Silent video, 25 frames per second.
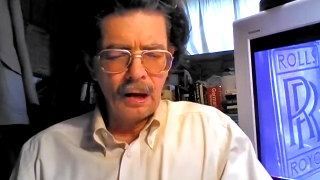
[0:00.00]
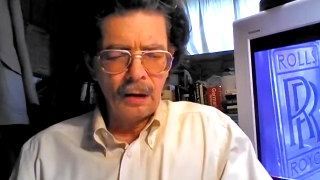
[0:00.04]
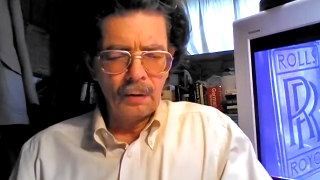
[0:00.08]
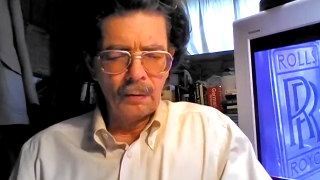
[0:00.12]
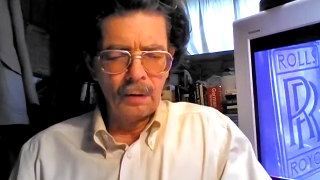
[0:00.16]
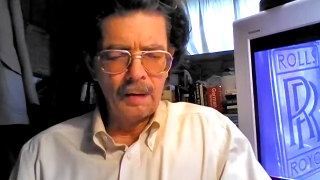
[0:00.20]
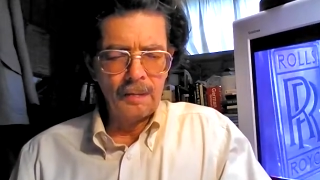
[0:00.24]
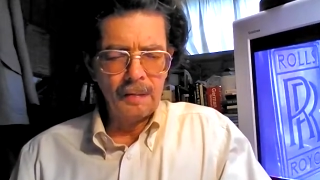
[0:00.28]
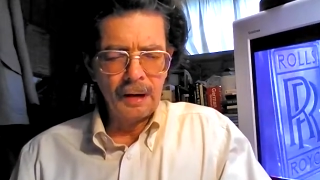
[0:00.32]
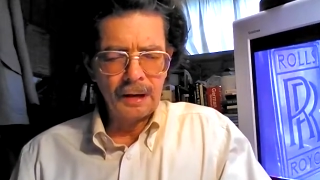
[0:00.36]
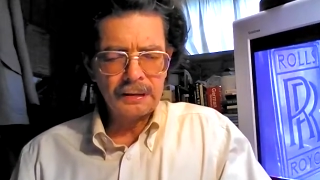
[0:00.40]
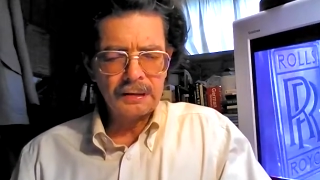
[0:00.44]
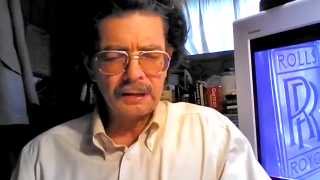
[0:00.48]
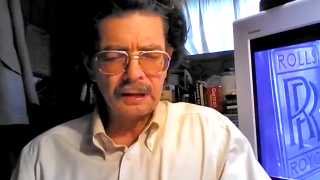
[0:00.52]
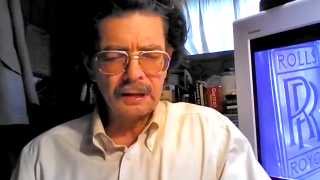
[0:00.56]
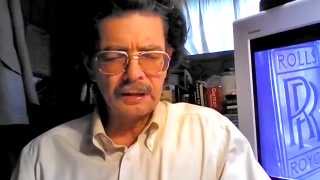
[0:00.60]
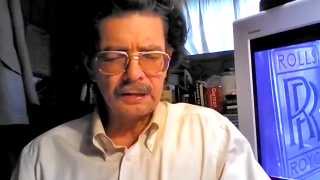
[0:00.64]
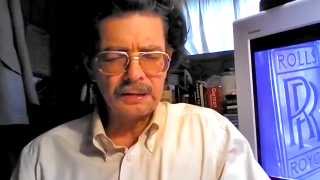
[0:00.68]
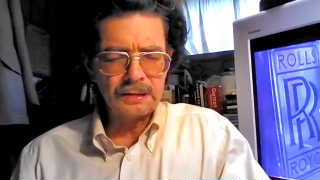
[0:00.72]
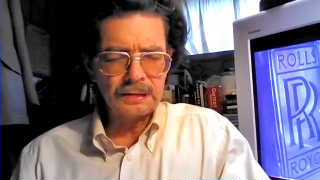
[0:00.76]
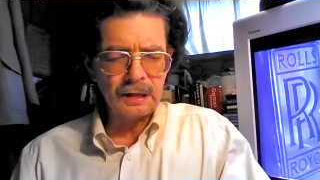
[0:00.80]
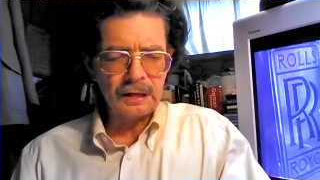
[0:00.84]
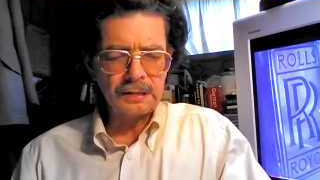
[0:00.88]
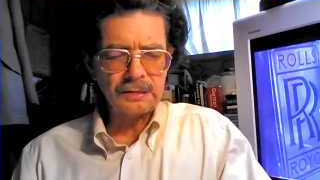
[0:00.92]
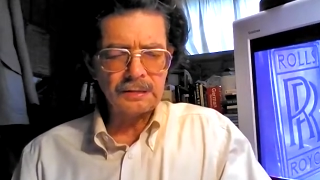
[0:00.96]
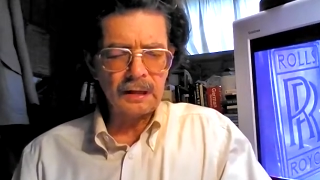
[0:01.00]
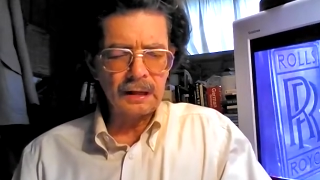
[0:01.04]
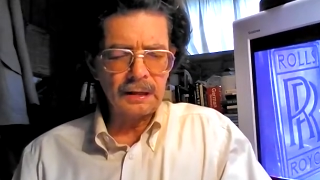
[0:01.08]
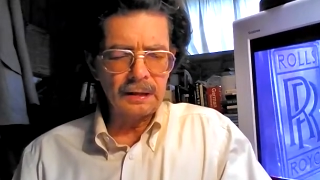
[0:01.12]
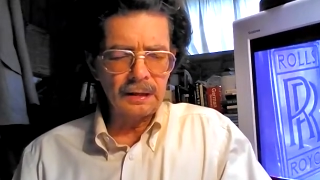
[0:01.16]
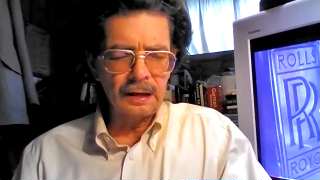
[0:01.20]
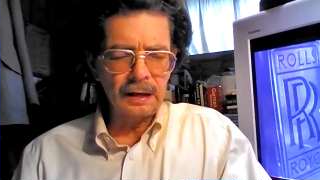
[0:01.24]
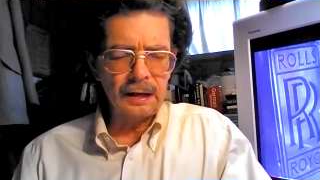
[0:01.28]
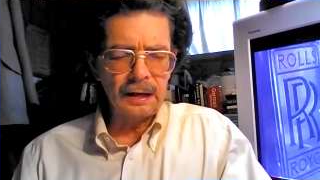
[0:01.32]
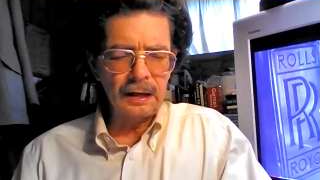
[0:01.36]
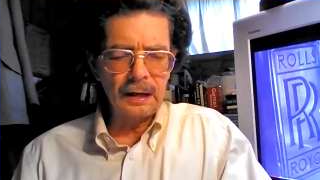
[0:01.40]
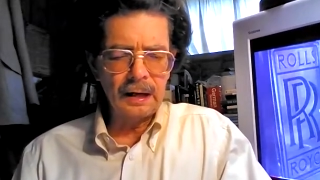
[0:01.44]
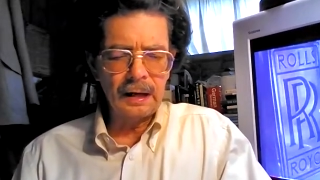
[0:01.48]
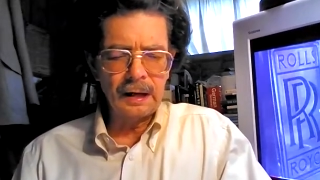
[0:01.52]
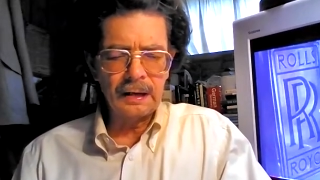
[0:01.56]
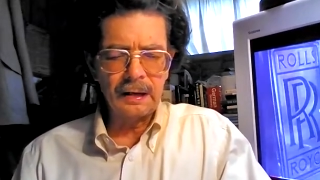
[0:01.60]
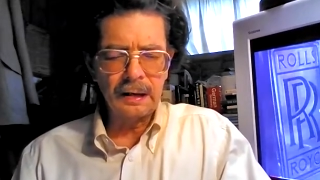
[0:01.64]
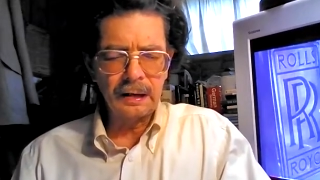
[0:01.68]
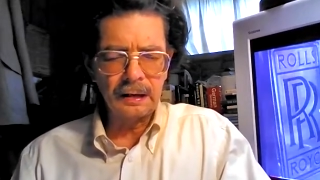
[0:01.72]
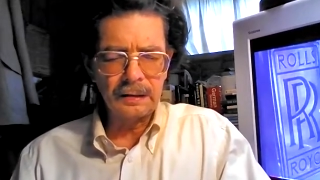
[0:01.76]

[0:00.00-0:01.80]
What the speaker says: We must consistently and